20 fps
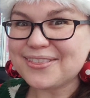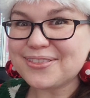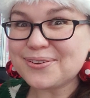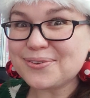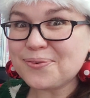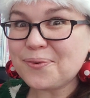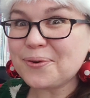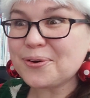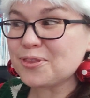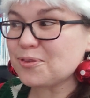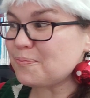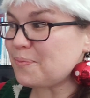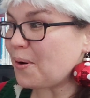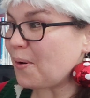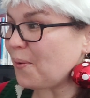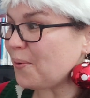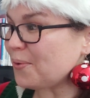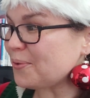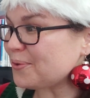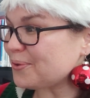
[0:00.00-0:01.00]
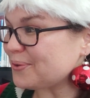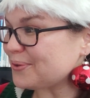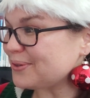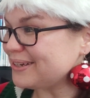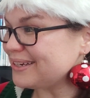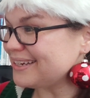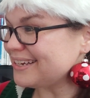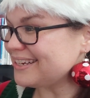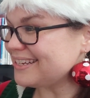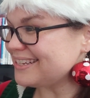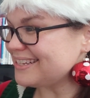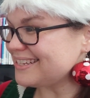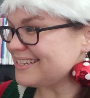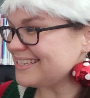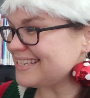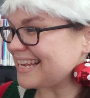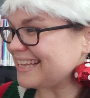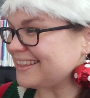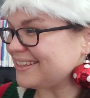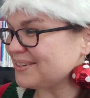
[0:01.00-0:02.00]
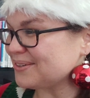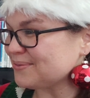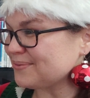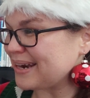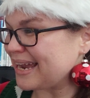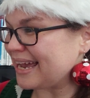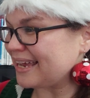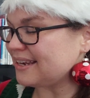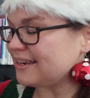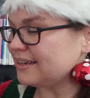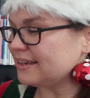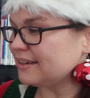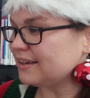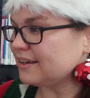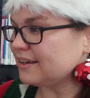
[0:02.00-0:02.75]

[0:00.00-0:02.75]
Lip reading: "The North Pole," said Little Red.